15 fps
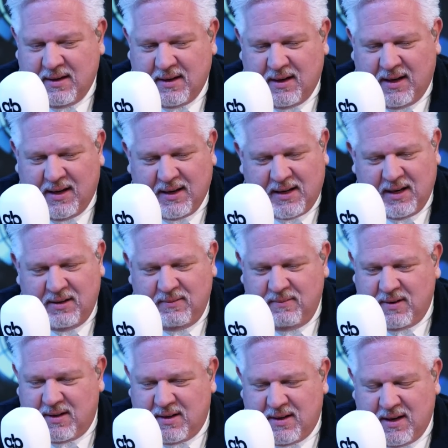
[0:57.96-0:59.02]
Uh, can
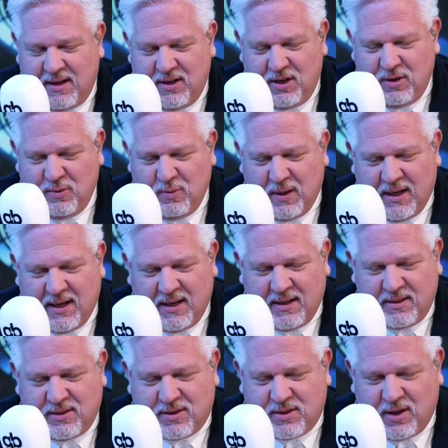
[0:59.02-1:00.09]
can you
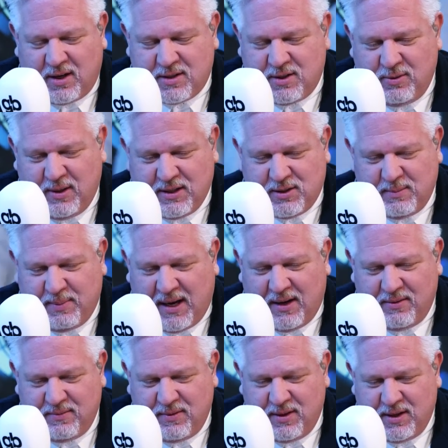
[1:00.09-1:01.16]
uh, talk to us
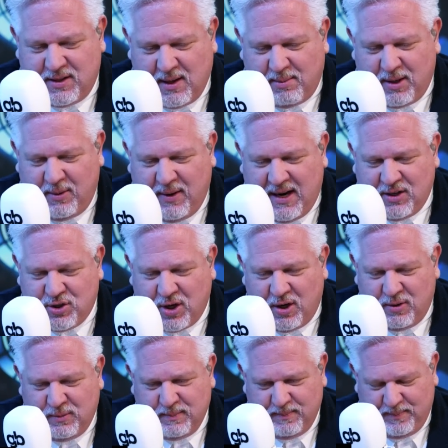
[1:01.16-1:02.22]
about the
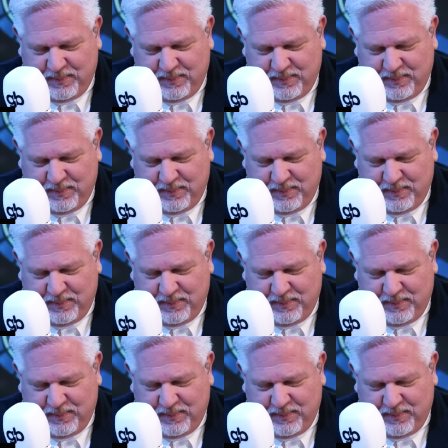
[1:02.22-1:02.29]
WHO